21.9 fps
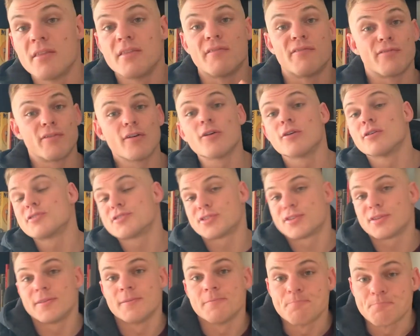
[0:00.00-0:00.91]

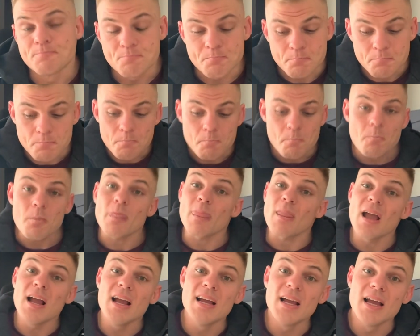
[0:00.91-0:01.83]
first
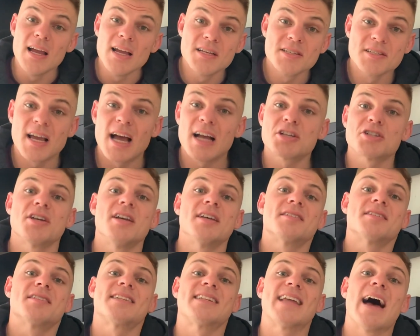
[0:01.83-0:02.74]
is to actually
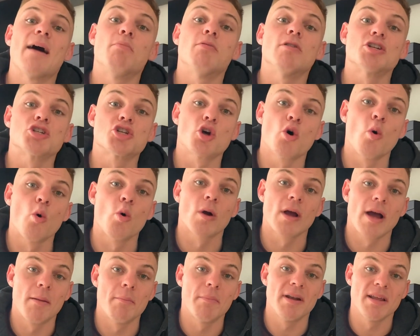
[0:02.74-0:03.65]
establish core
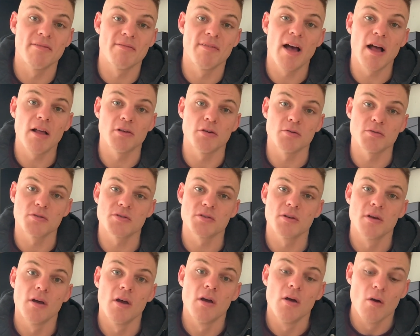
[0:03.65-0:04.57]
company values.
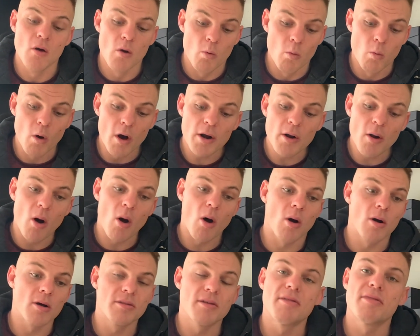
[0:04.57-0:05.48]
What
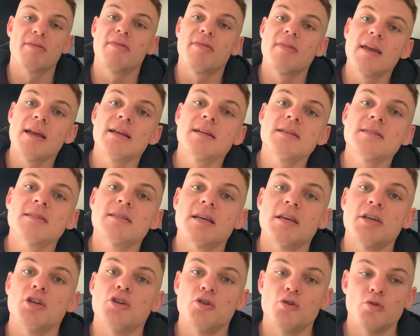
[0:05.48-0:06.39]
are the things
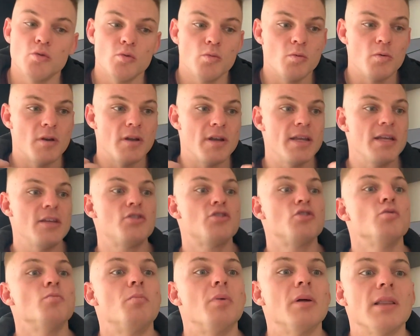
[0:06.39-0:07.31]
that you need
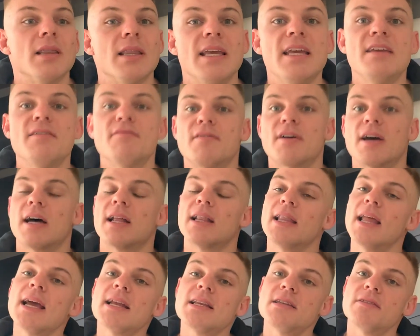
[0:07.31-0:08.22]
to believe
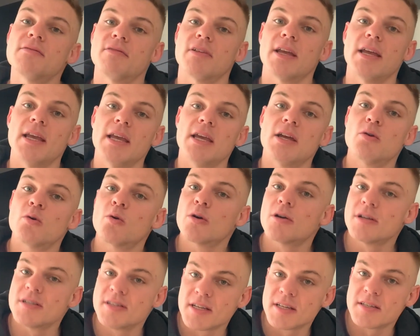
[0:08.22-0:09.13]
collectively in
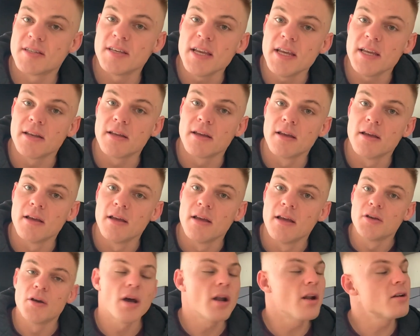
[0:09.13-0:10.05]
order to succeed?
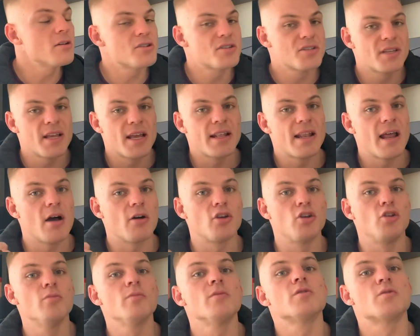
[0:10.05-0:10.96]
You got to understand how
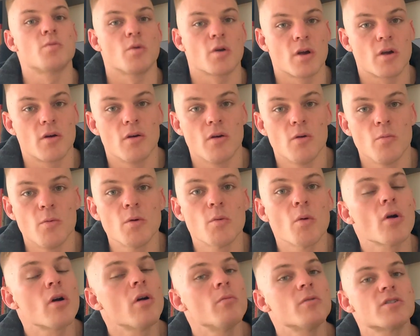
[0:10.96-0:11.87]
humans work. We
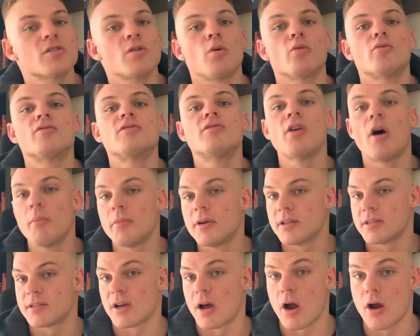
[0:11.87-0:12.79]
work on what's called
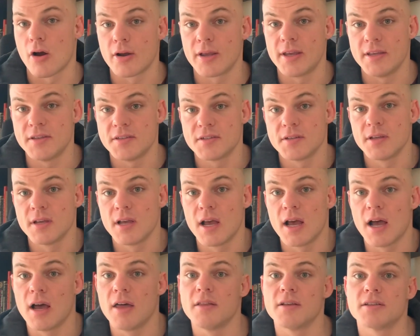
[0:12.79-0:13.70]
dominance hierarchies.
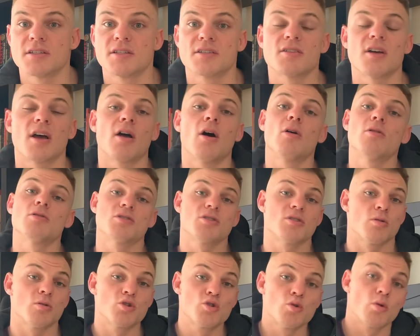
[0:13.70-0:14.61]
There's a
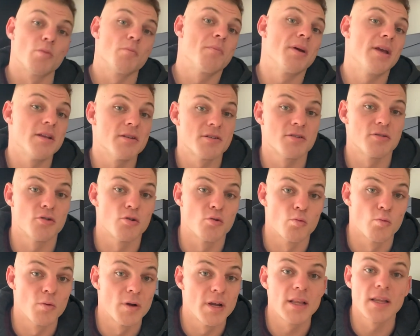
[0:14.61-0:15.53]
psychologist called Jordan Peterson who
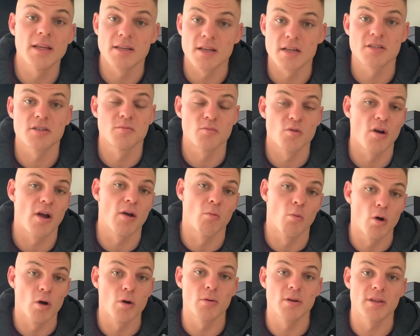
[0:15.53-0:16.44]
really does some great
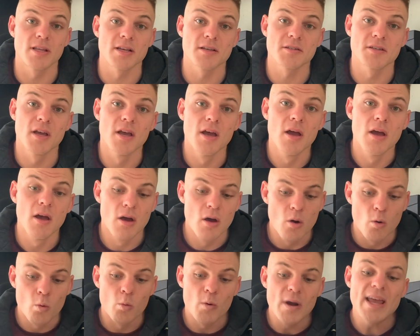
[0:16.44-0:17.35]
work with this.
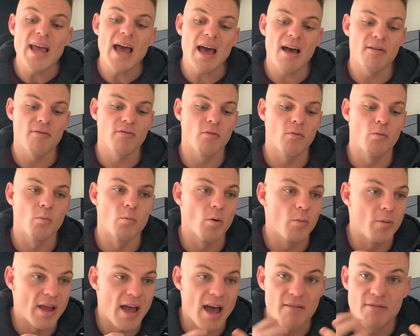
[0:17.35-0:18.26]
We have
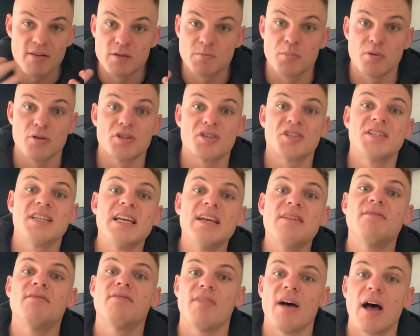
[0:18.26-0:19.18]
what we have as
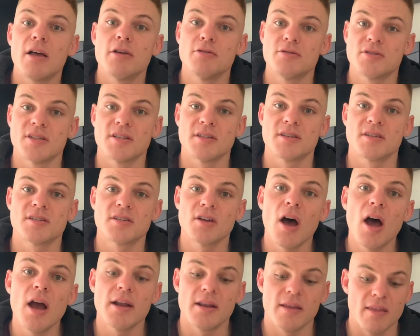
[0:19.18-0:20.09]
perceived values in
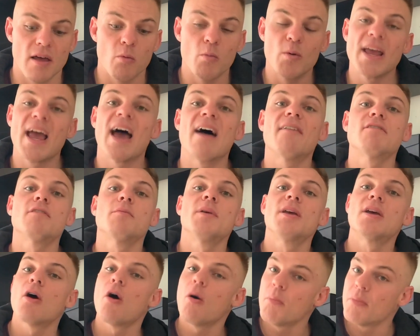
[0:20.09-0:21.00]
society that we have to be
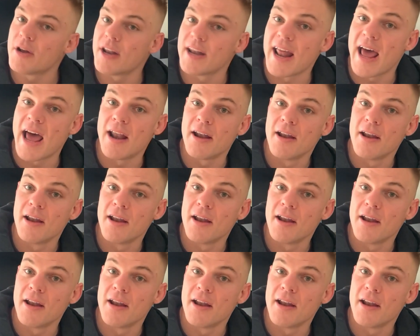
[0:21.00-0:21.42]
competent at.